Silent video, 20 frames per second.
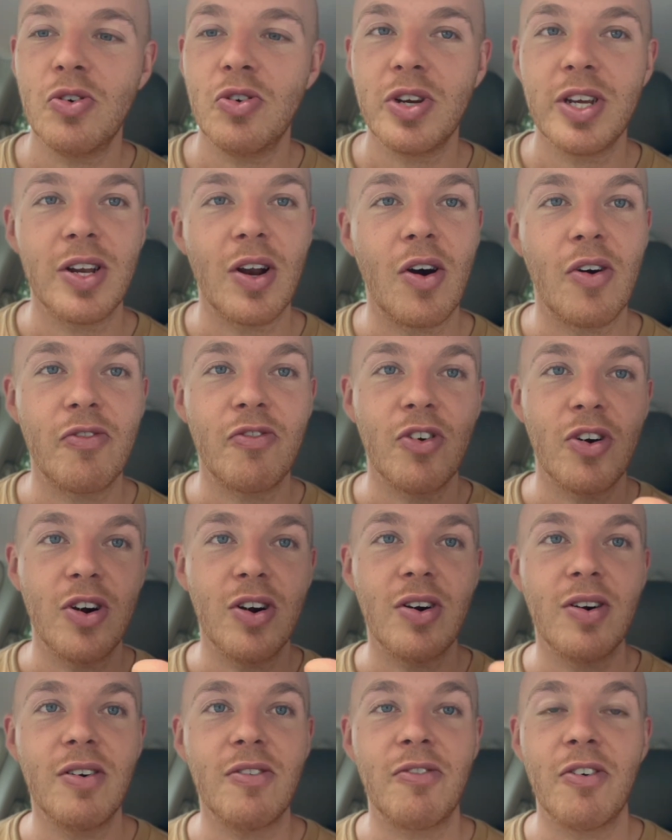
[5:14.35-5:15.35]
you know,
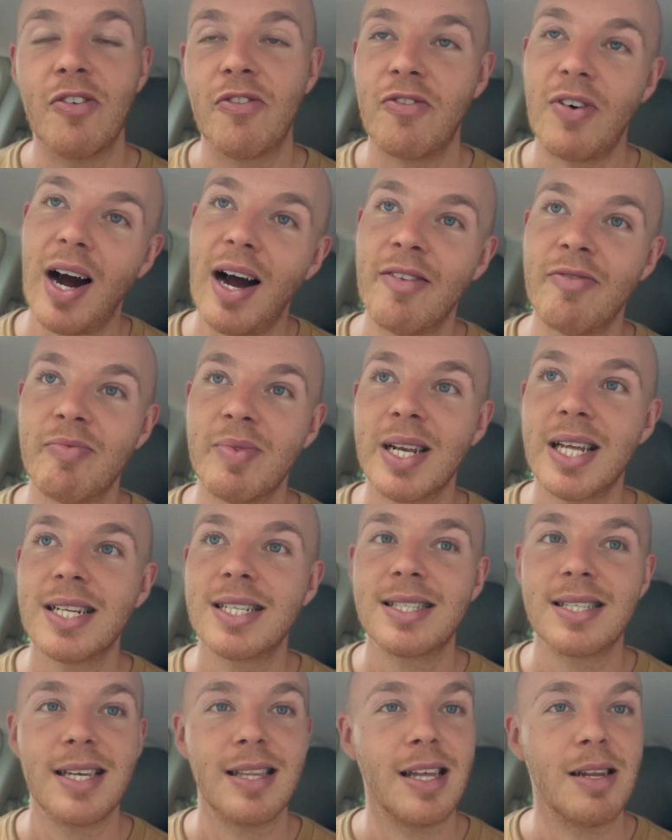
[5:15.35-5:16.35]
for 5
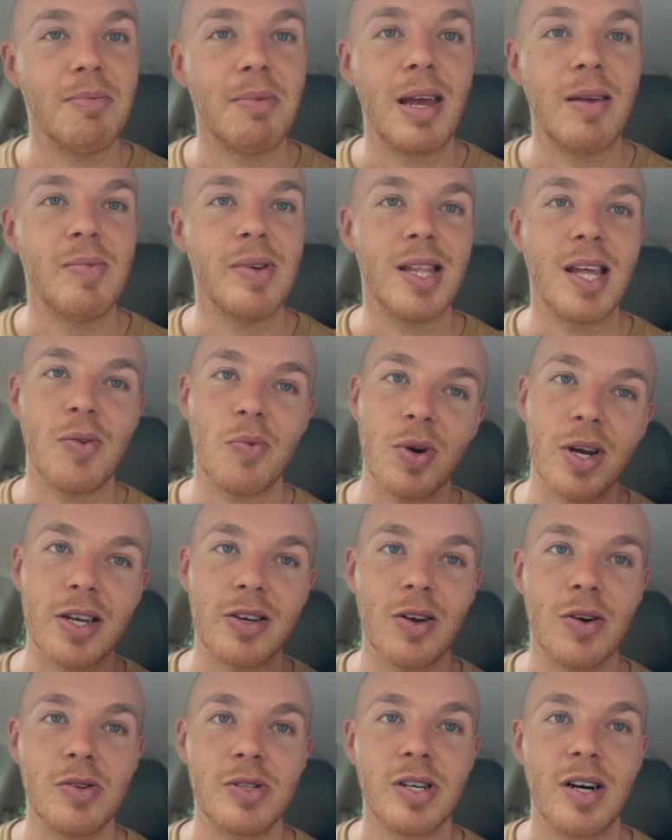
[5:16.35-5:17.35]
minutes, and then maybe they want to
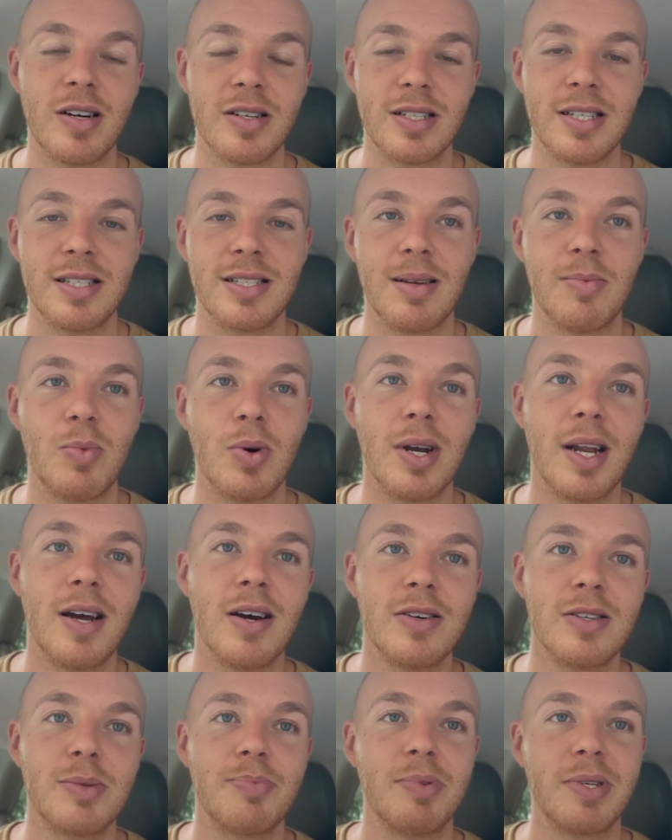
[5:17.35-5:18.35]
go talk to someone
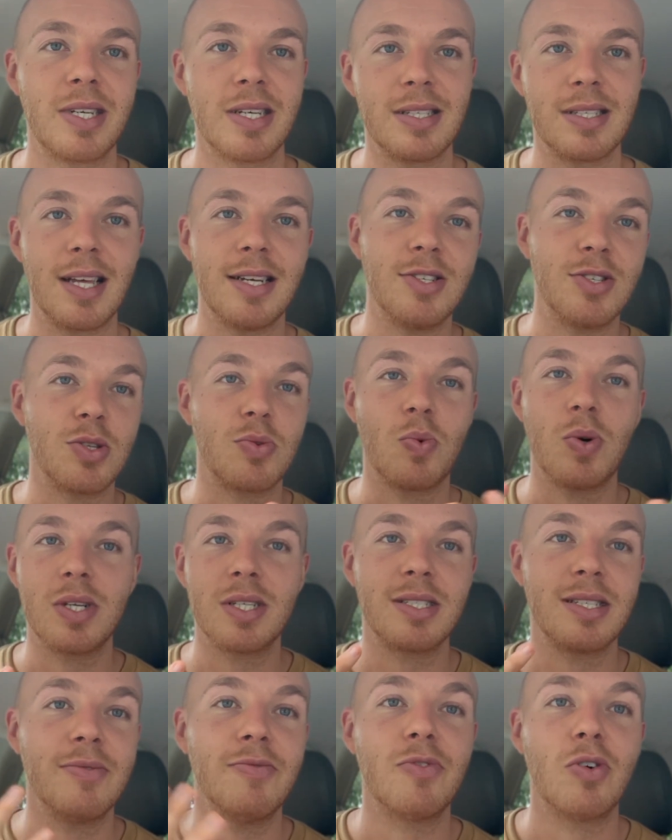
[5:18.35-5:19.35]
else because they just want
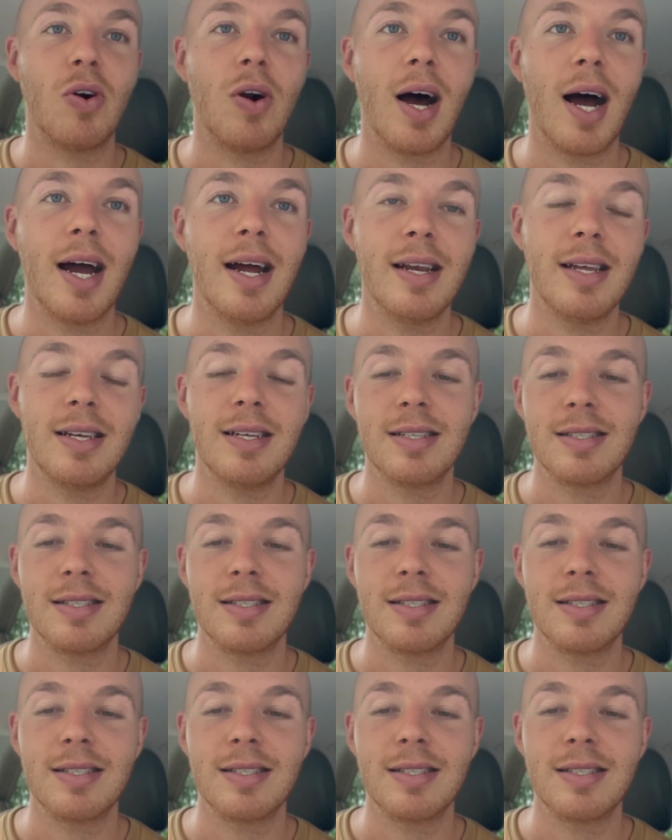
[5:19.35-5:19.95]
some variety.